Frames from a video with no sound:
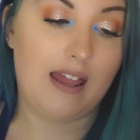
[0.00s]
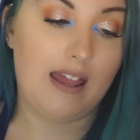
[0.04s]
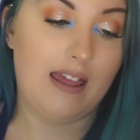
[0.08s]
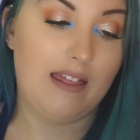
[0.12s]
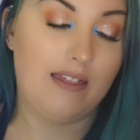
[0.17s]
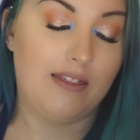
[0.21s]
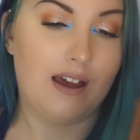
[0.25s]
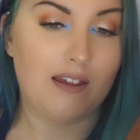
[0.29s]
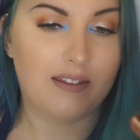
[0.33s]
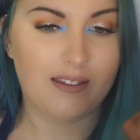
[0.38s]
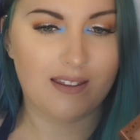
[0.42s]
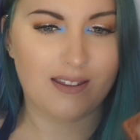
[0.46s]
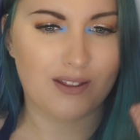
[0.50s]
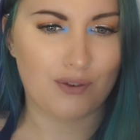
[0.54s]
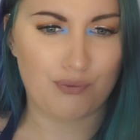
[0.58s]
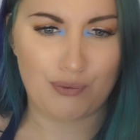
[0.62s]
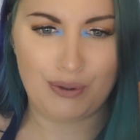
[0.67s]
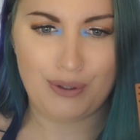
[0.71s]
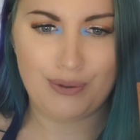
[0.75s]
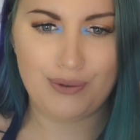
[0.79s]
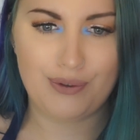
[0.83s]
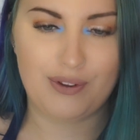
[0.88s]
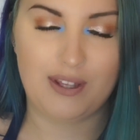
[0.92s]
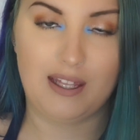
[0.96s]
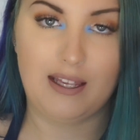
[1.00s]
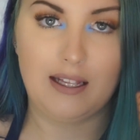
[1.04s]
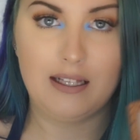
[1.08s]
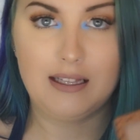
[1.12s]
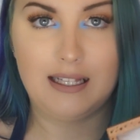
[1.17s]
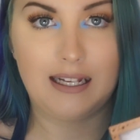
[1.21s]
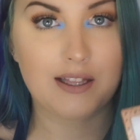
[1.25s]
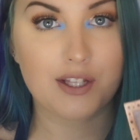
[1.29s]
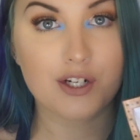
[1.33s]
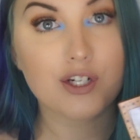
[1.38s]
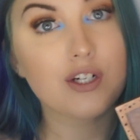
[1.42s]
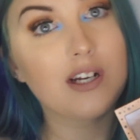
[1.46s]
And I think the real thing,
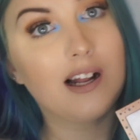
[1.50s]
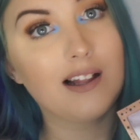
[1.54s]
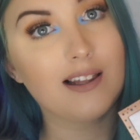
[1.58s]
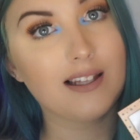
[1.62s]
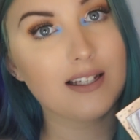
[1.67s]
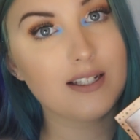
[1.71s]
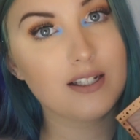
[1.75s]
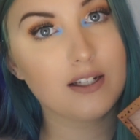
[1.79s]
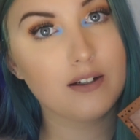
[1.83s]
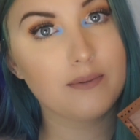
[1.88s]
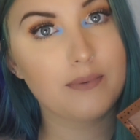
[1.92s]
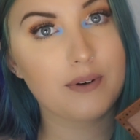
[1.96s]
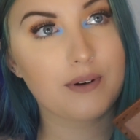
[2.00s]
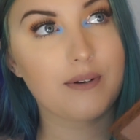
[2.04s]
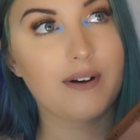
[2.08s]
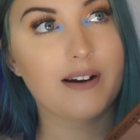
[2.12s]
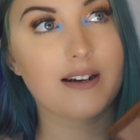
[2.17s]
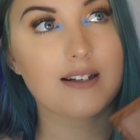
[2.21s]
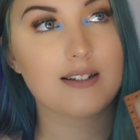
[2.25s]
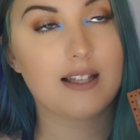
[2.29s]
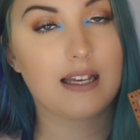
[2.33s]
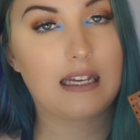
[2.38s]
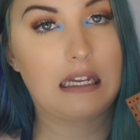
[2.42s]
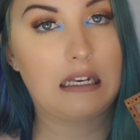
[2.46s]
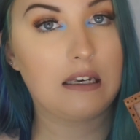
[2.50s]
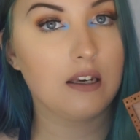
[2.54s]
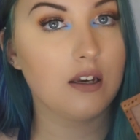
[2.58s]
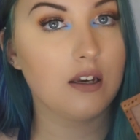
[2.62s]
like the Charlotte Tilbury one, is like